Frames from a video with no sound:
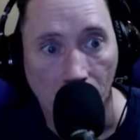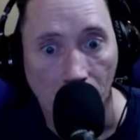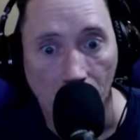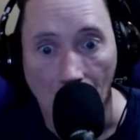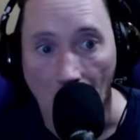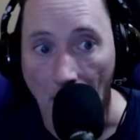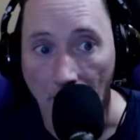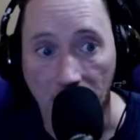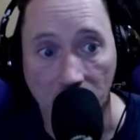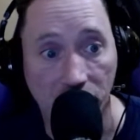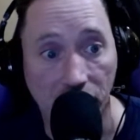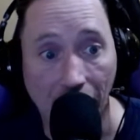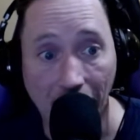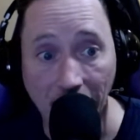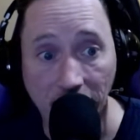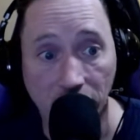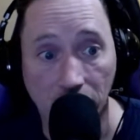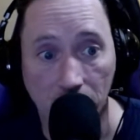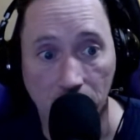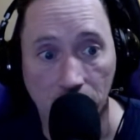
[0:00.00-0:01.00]
I'm just
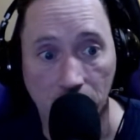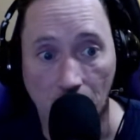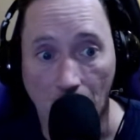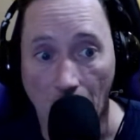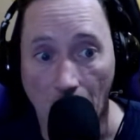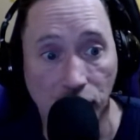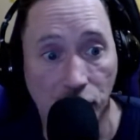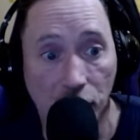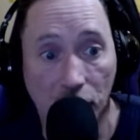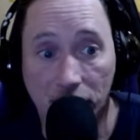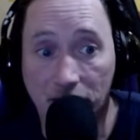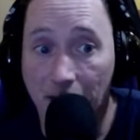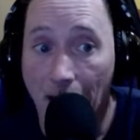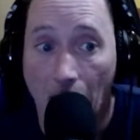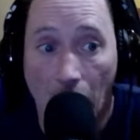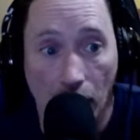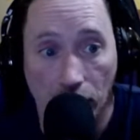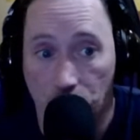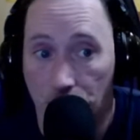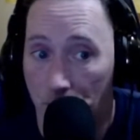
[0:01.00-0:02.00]
asking. I'm just
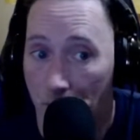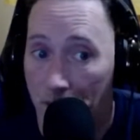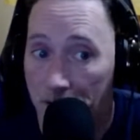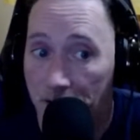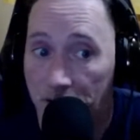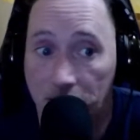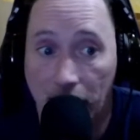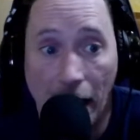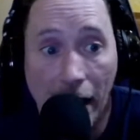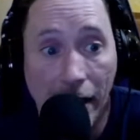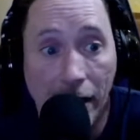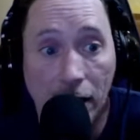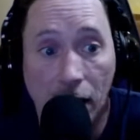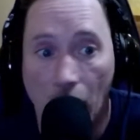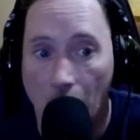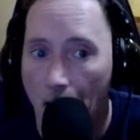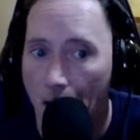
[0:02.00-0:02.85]
saying.